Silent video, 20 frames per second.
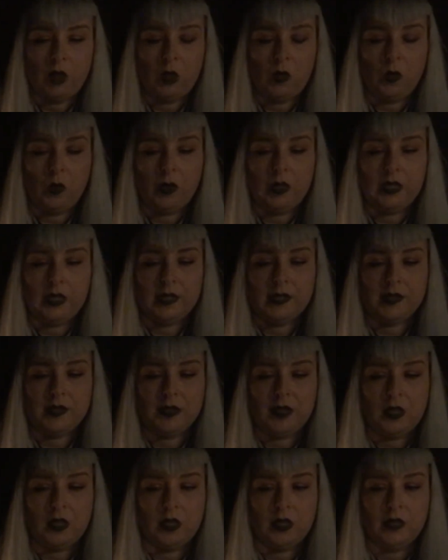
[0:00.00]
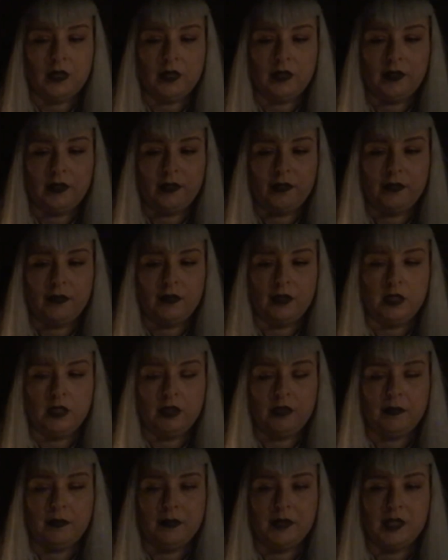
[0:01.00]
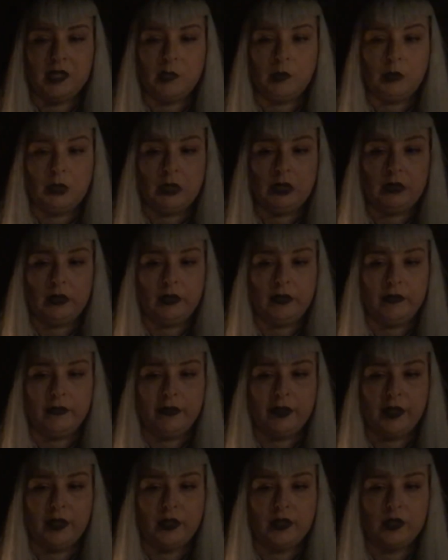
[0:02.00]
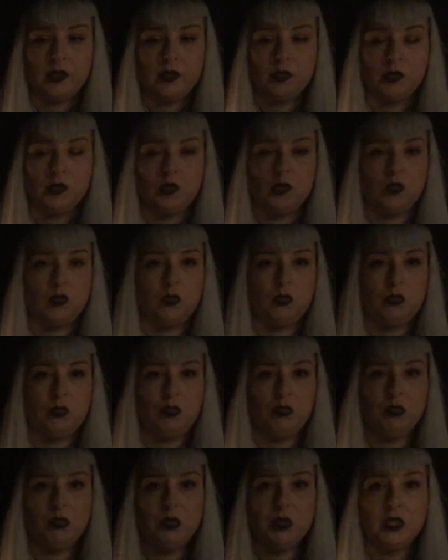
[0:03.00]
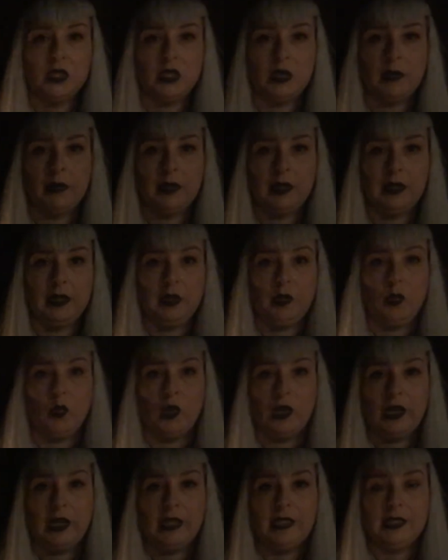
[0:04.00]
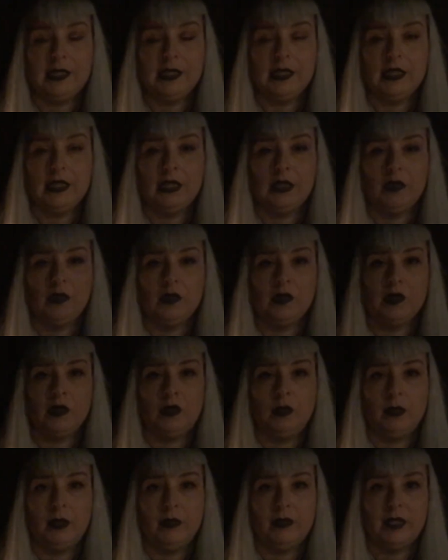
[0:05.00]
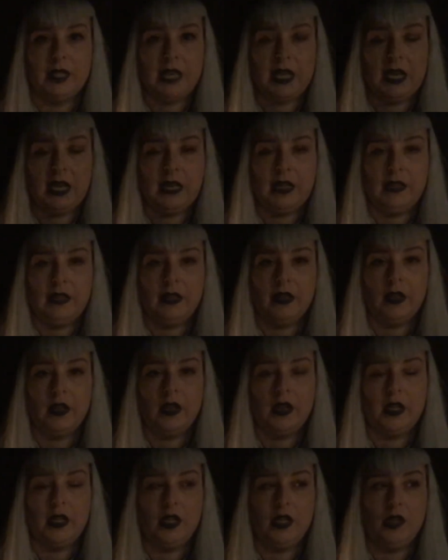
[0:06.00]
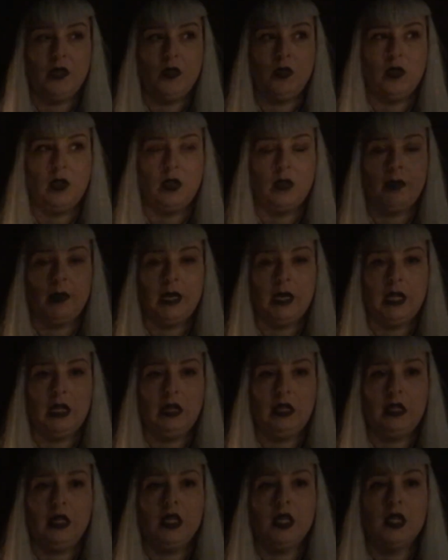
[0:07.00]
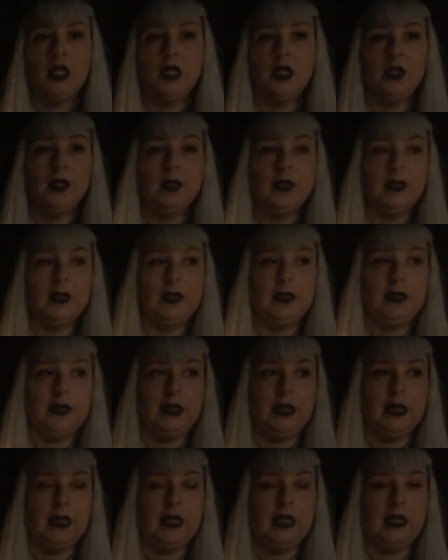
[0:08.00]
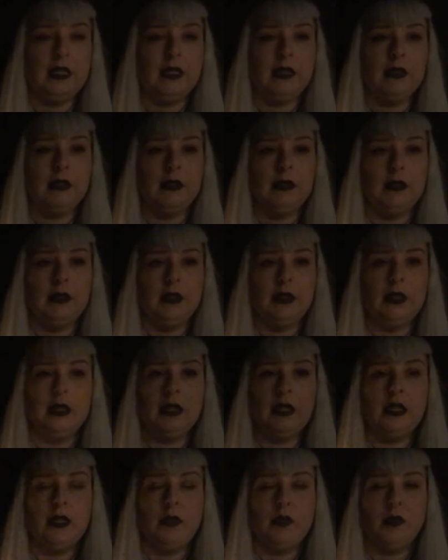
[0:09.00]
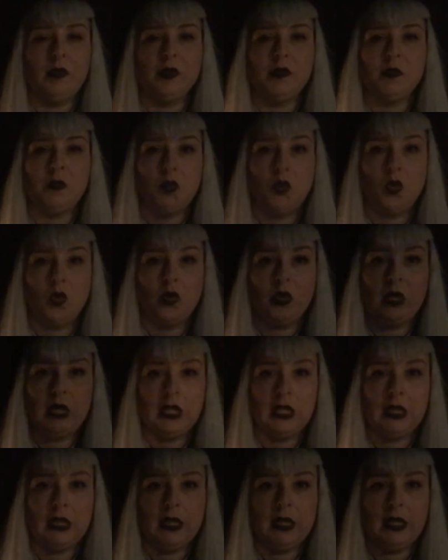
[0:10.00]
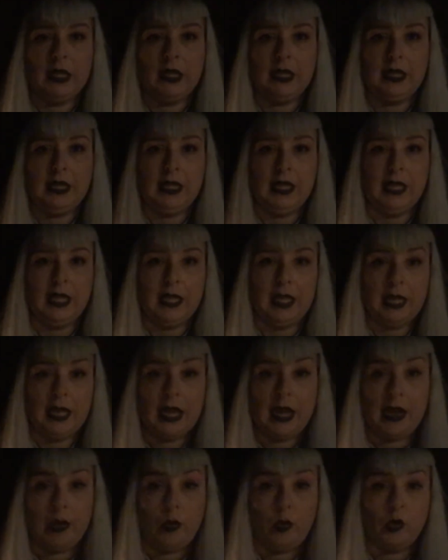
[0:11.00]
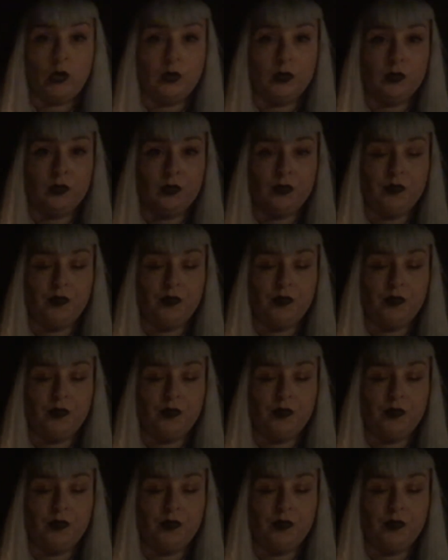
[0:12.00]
when I saw that the this bundle of feathers was predominantly white and there was a little bit of tan in there, I knew automatically that it was more than likely an owl.